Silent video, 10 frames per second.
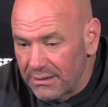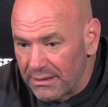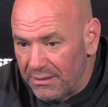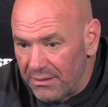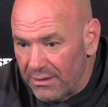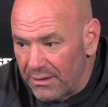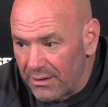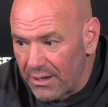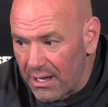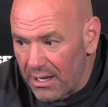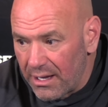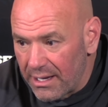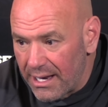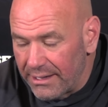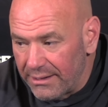and uh, I
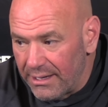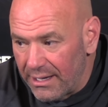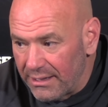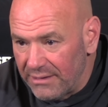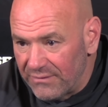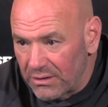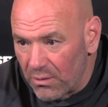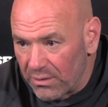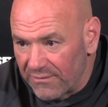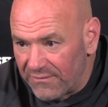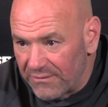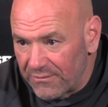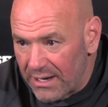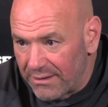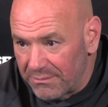had it uh, even going to the fifth
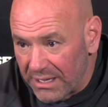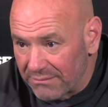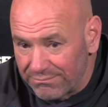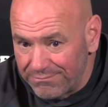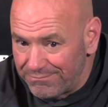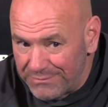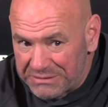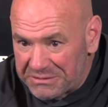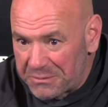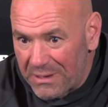round. I'm like, this is the